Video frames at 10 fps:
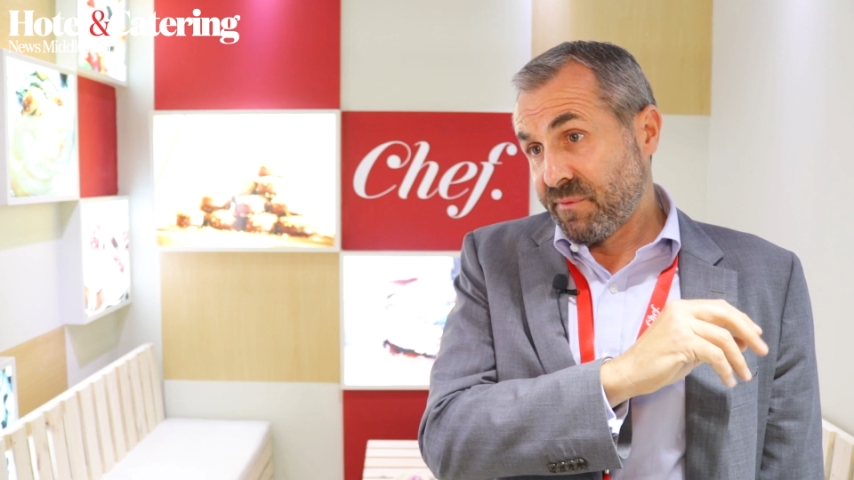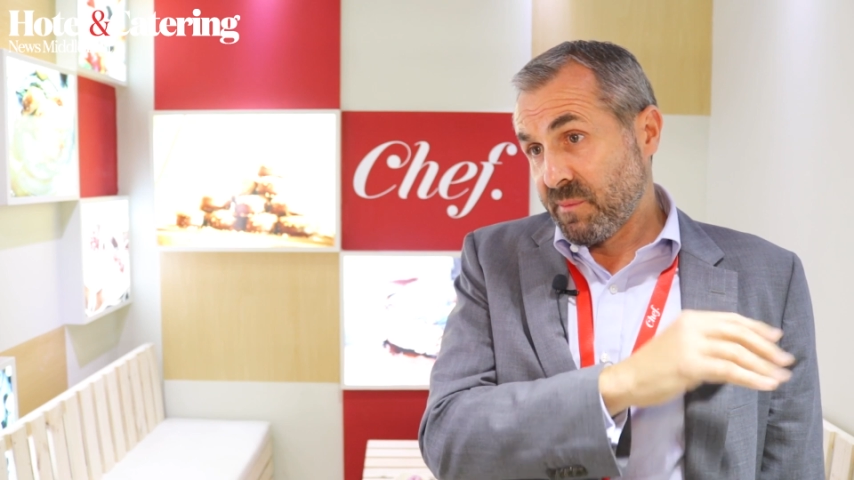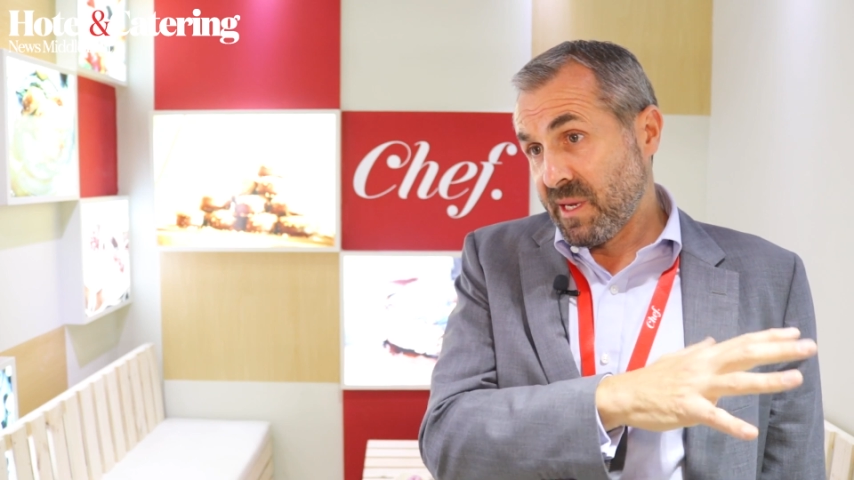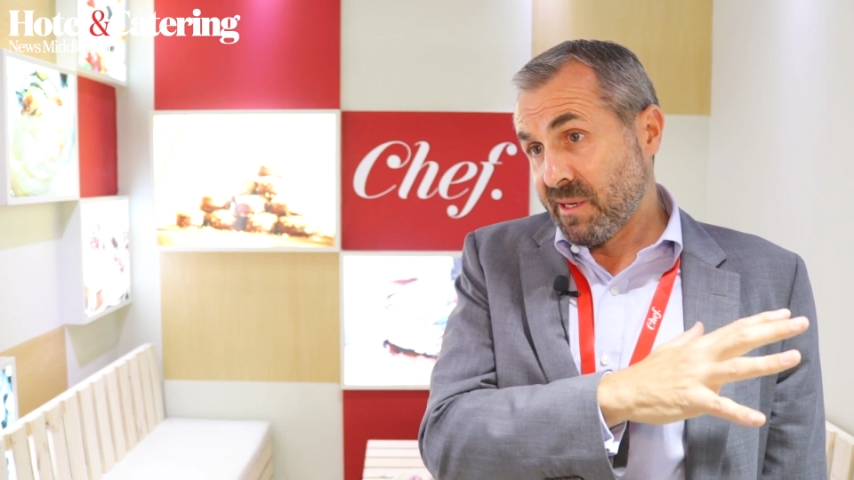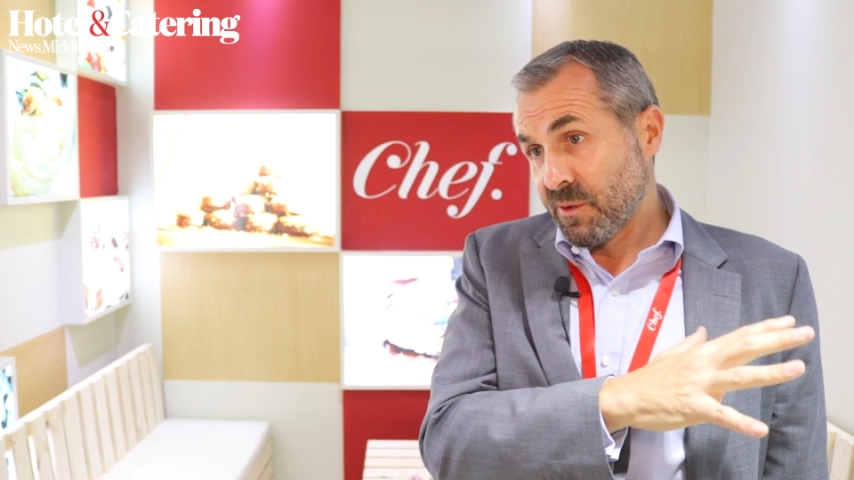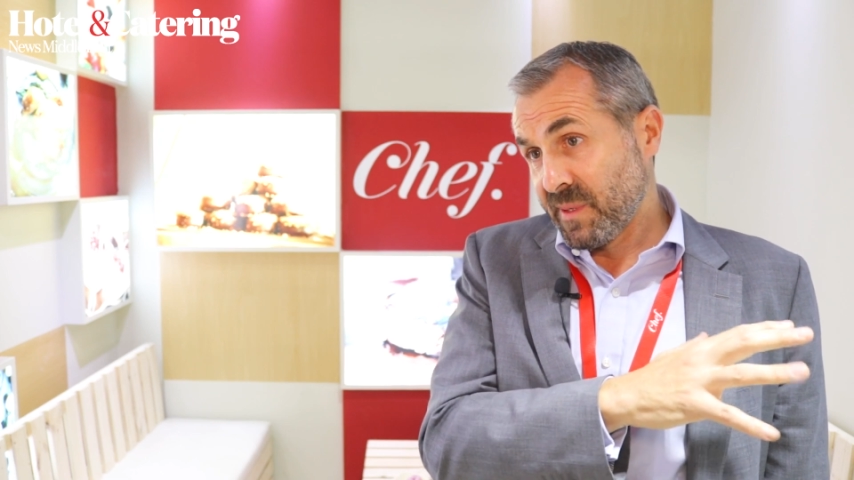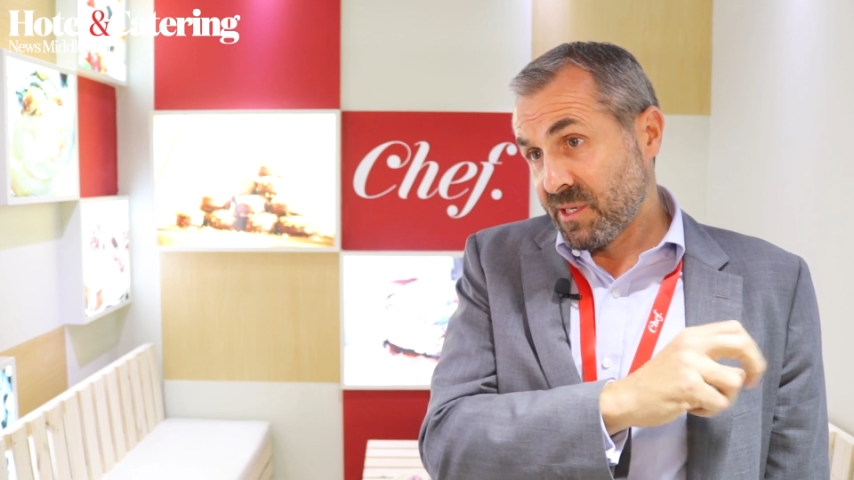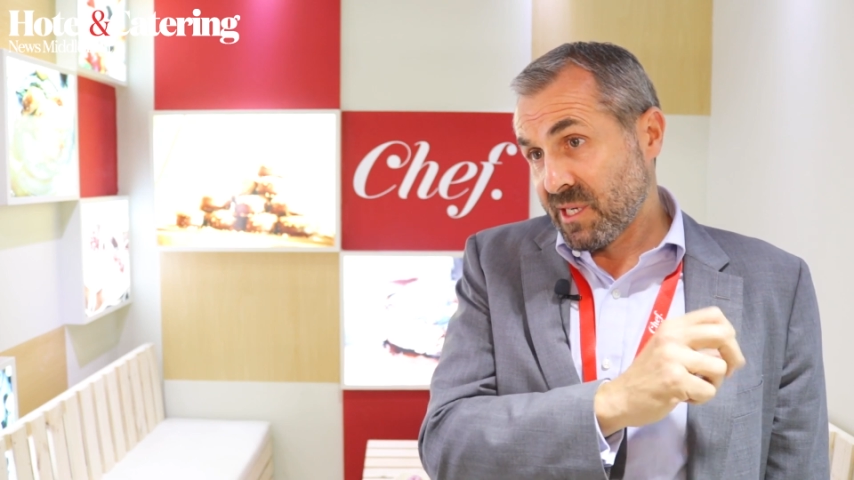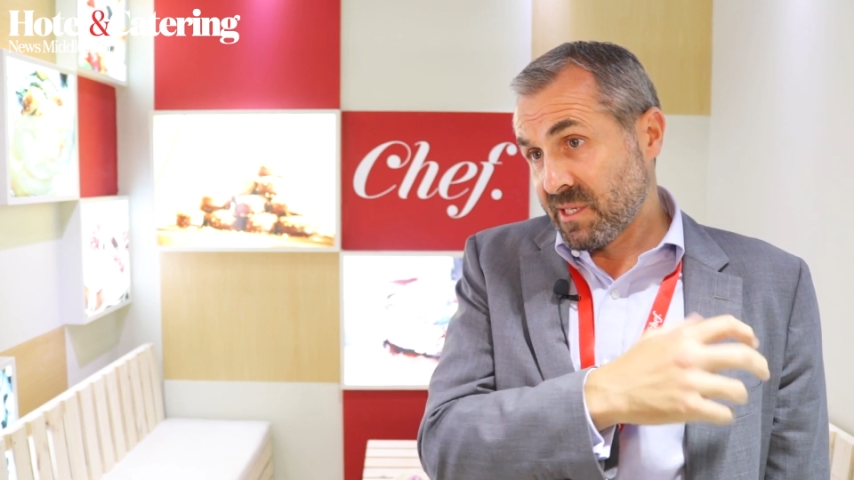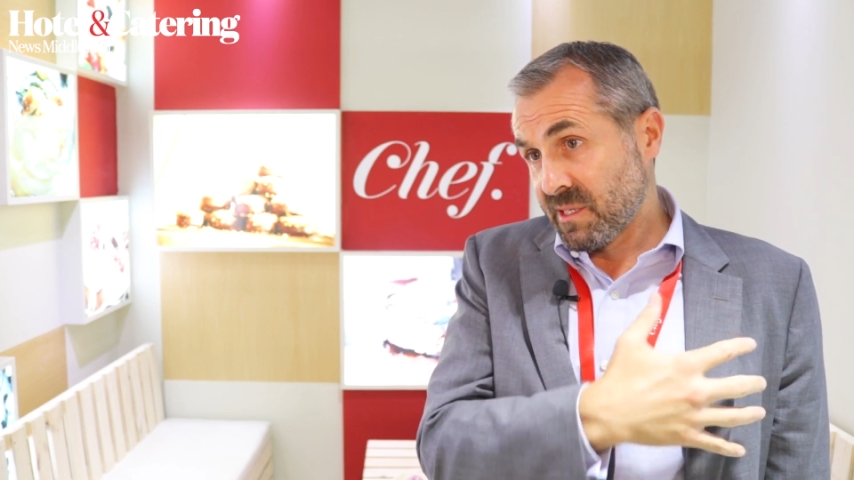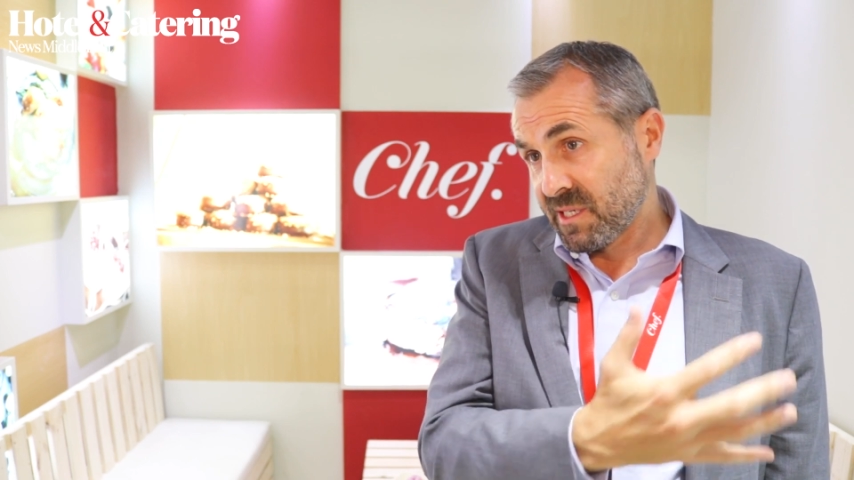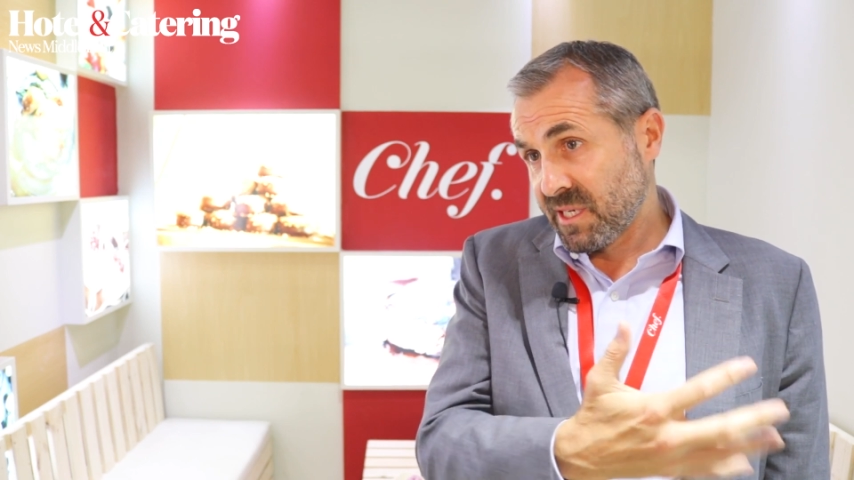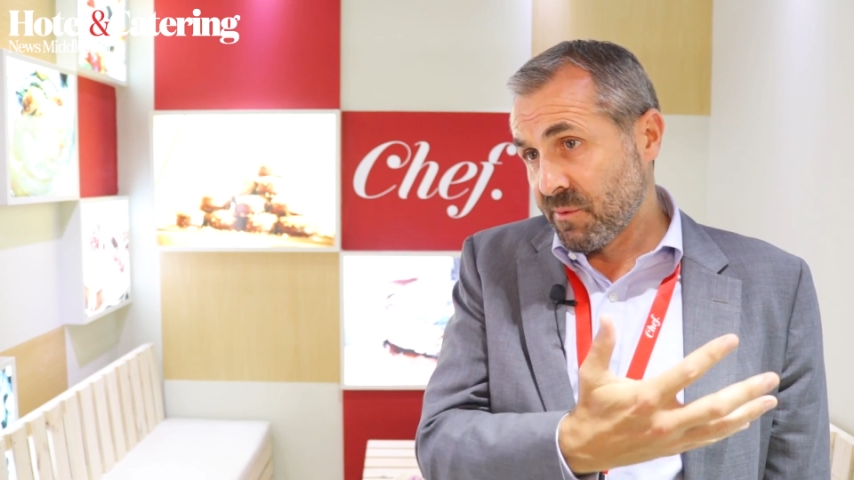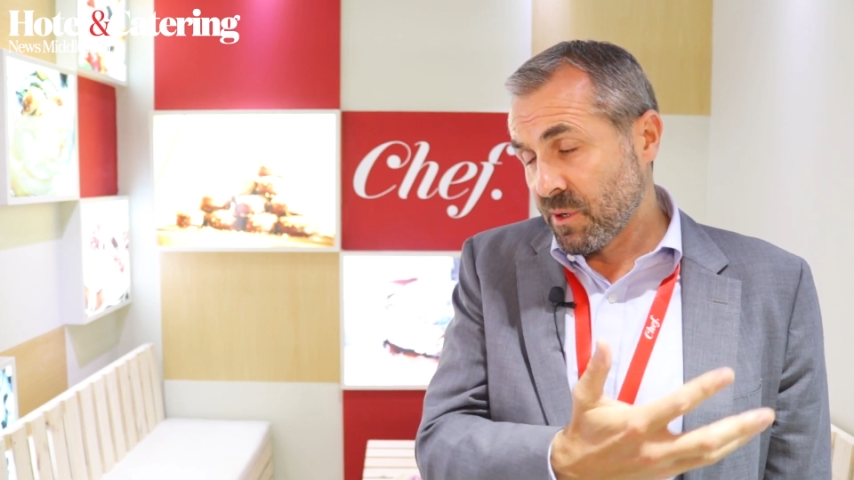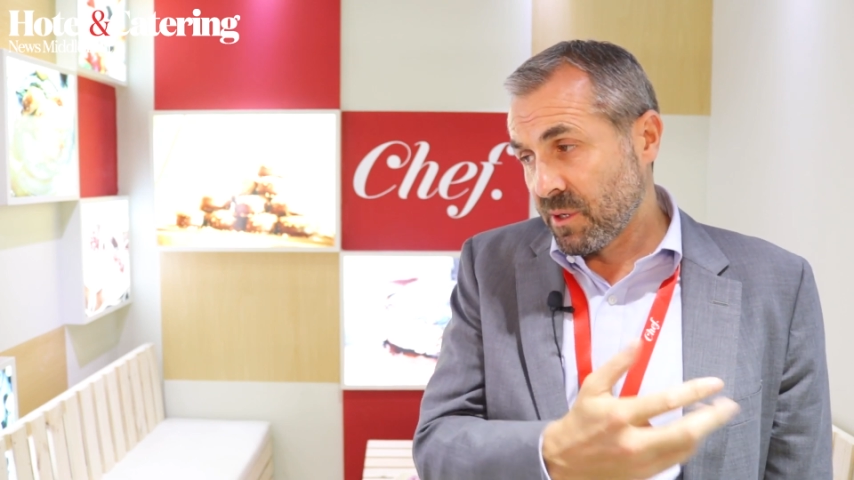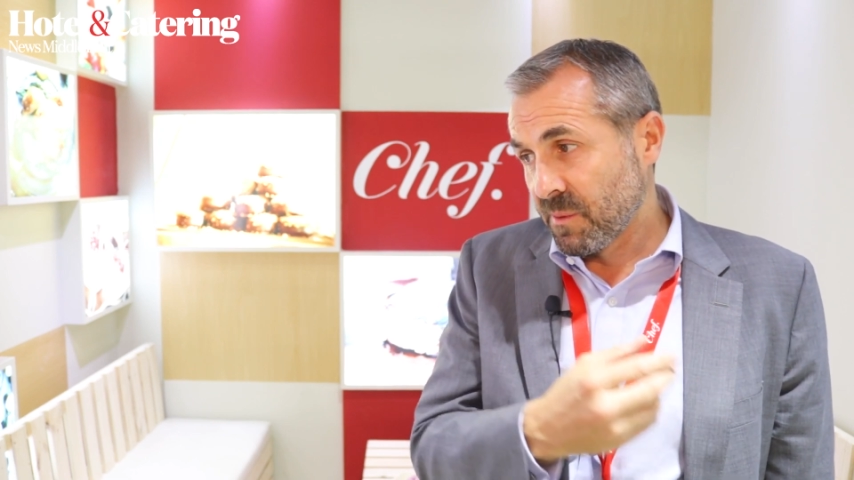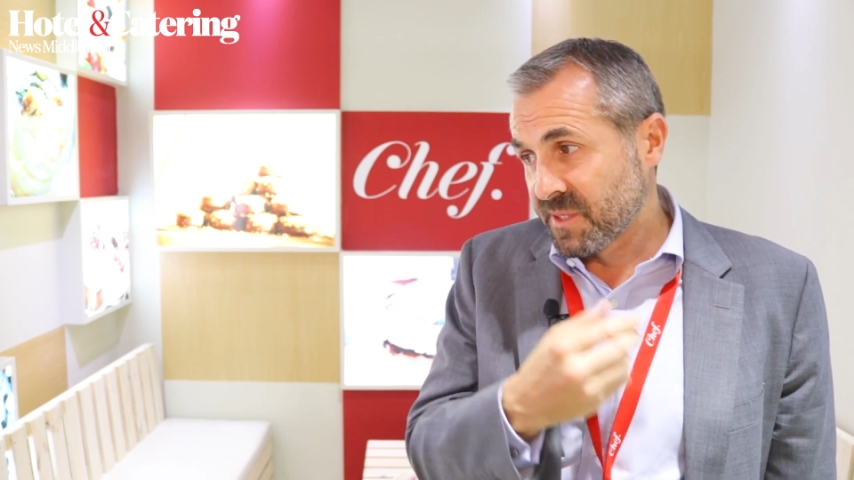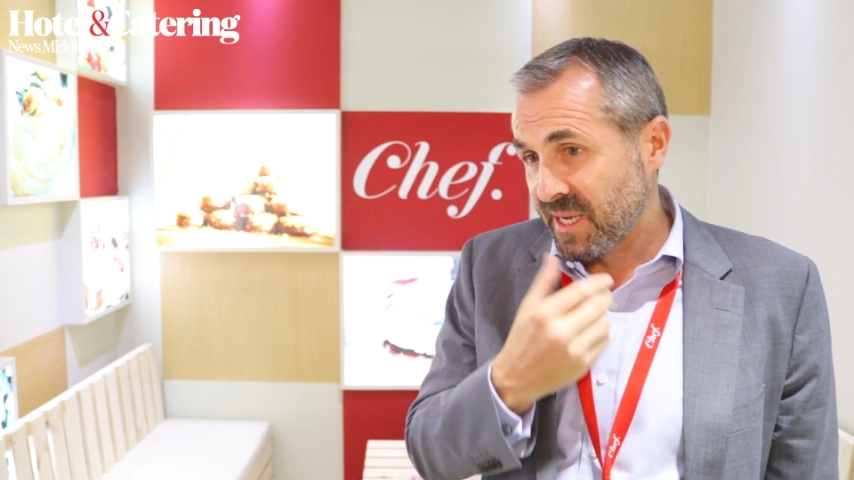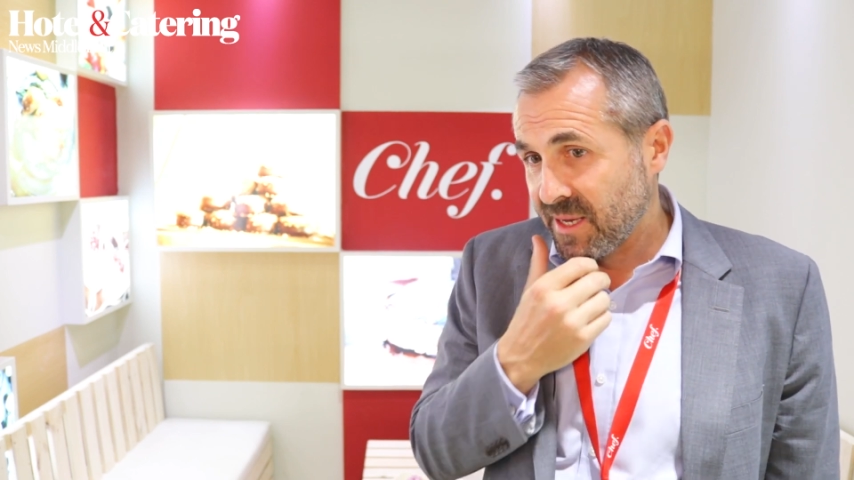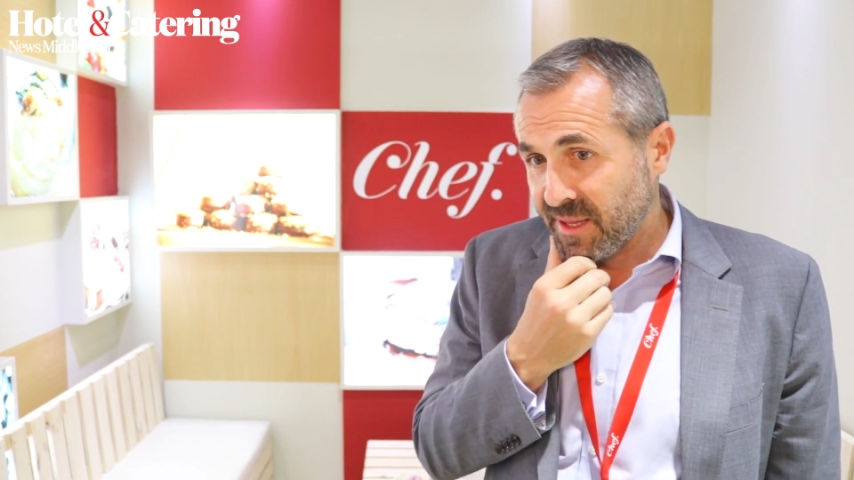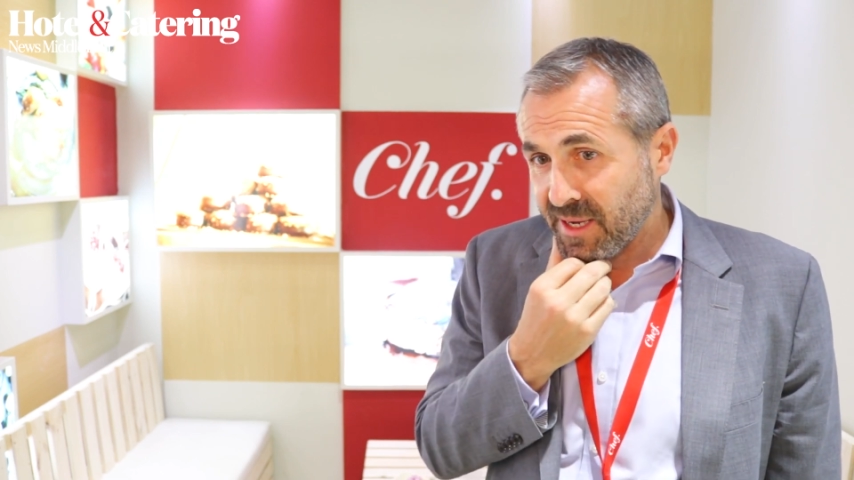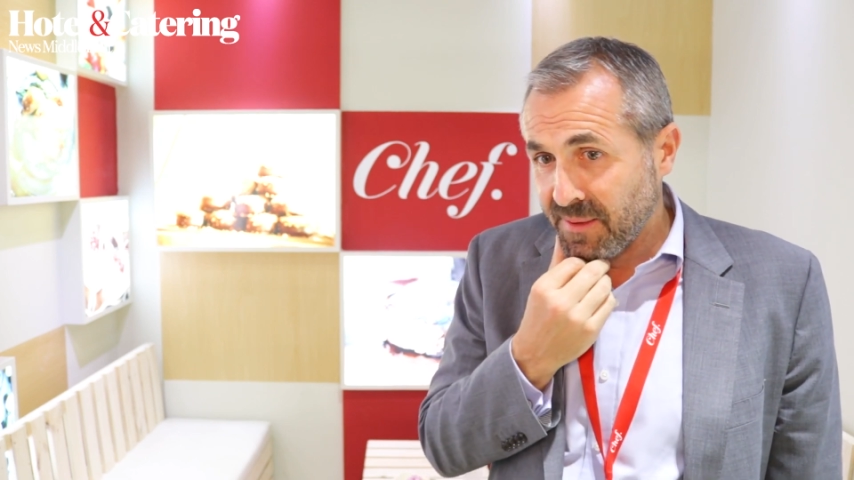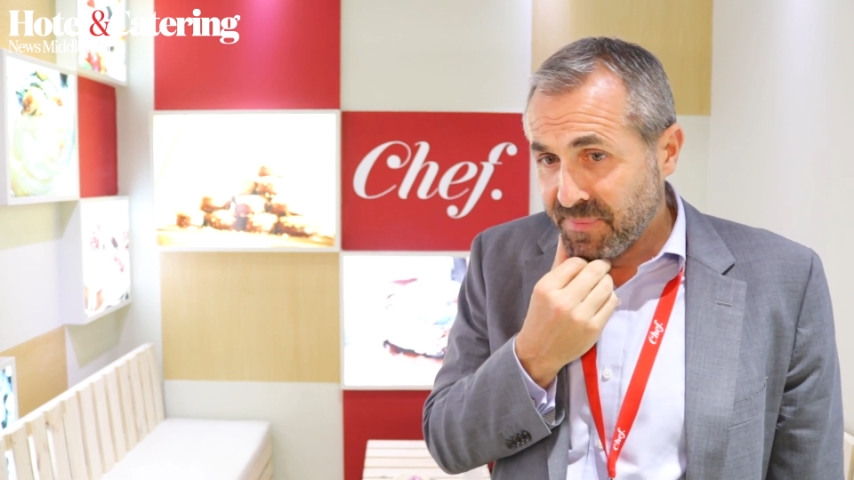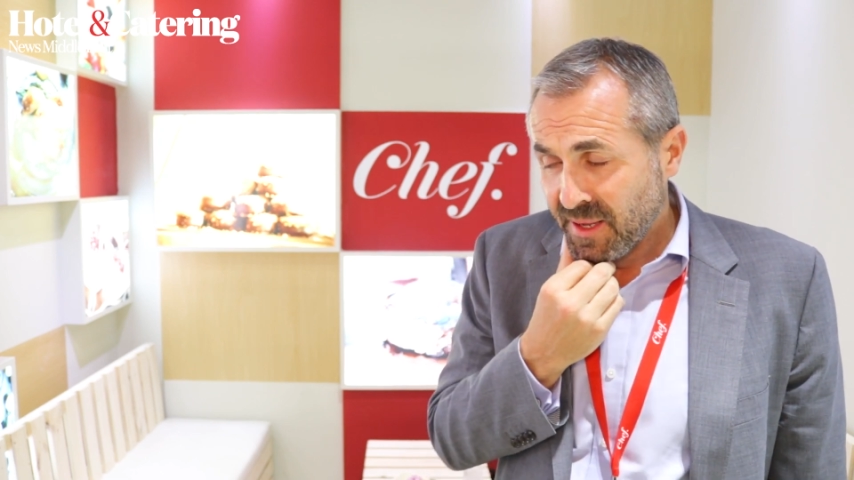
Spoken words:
for me, and it'll be interesting to see what comes out of that.